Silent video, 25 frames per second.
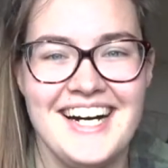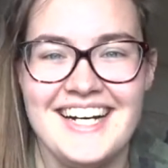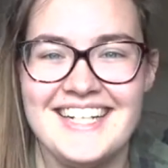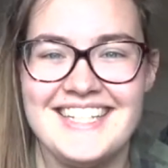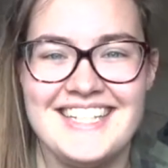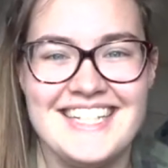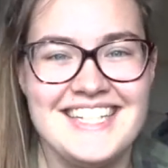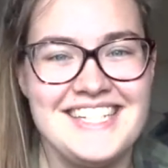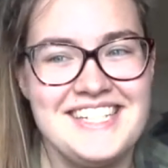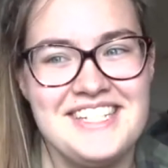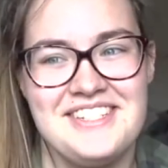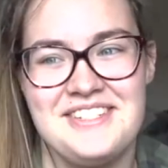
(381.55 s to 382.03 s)
I
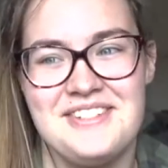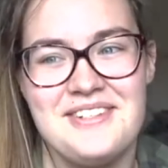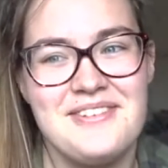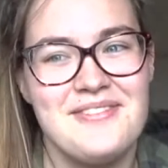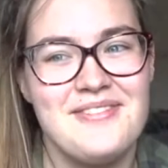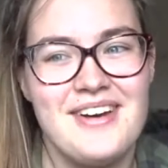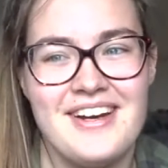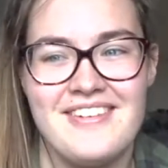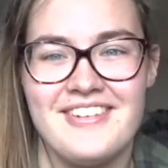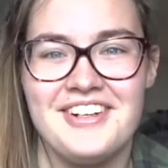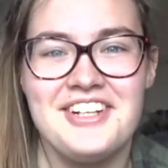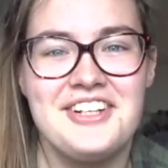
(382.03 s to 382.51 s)
didn't do a
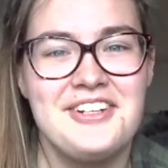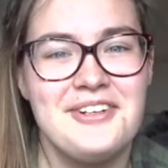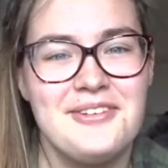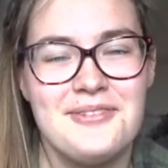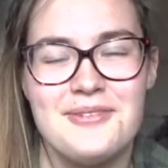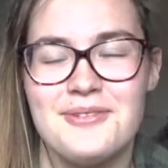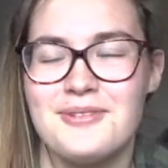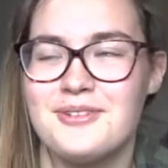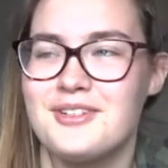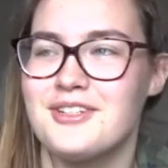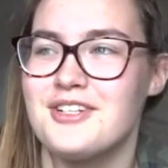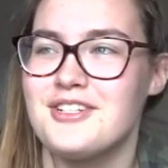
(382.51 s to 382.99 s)
very
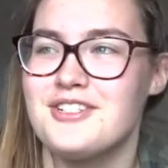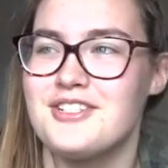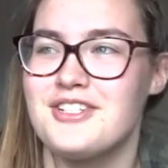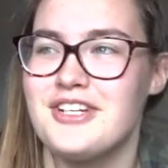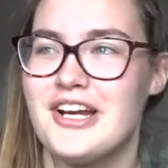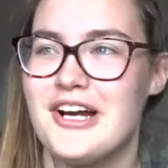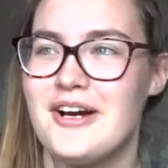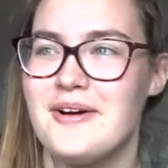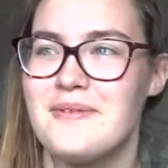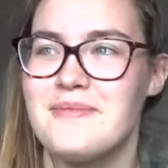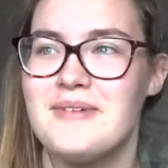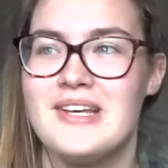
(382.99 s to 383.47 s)
good
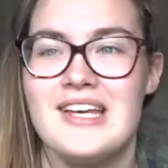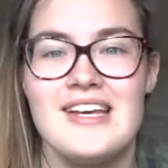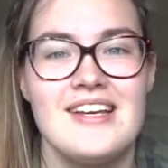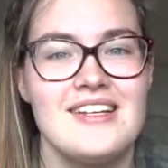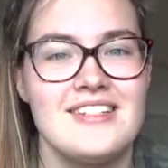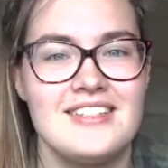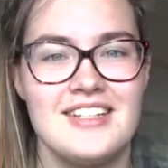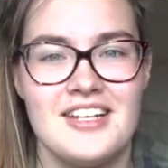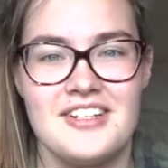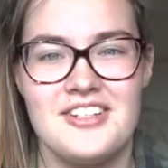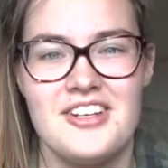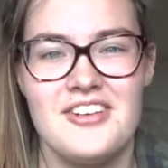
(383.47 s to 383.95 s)
job
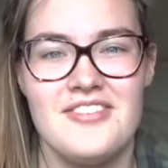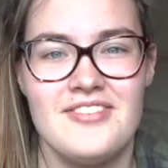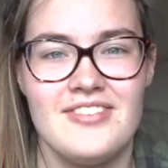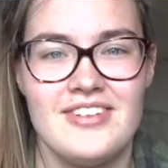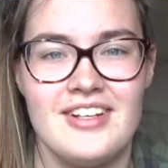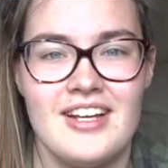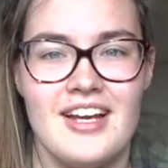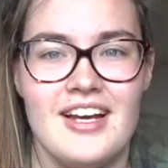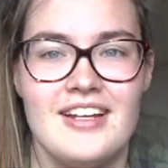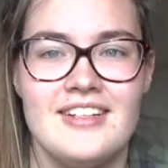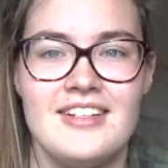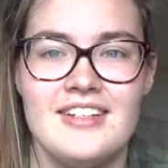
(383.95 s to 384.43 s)
because
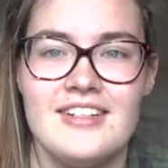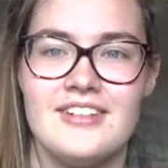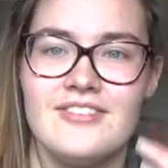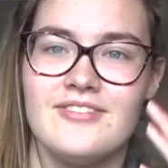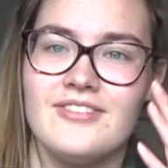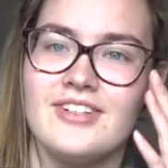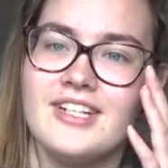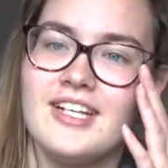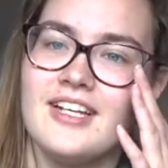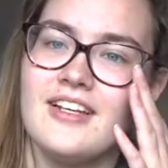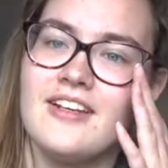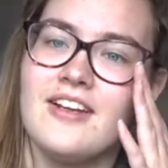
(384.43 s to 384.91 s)
I didn't
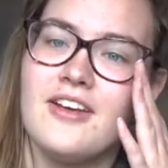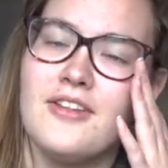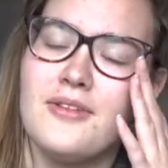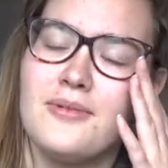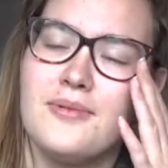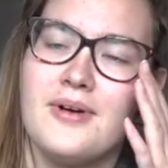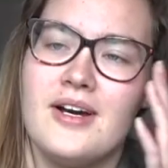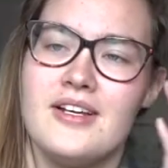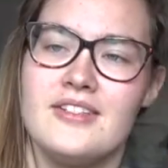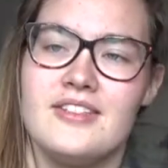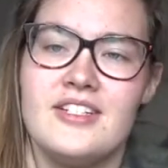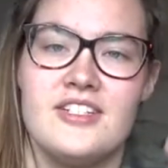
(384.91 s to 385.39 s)
really know the
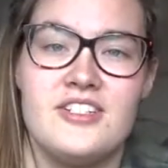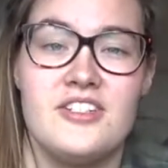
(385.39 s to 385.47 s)
words.